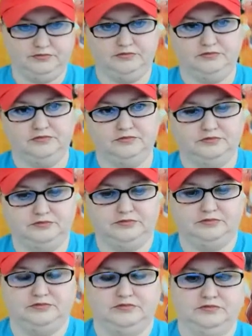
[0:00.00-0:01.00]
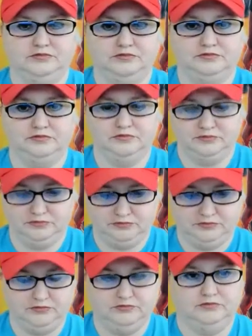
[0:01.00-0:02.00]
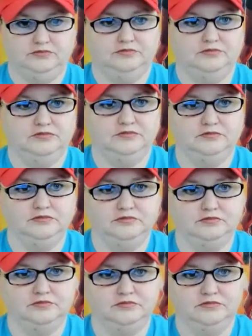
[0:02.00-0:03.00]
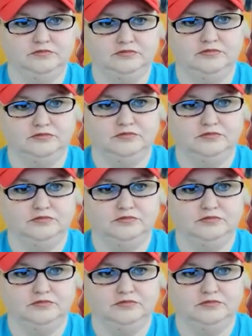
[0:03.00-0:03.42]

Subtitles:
This person isn't speaking.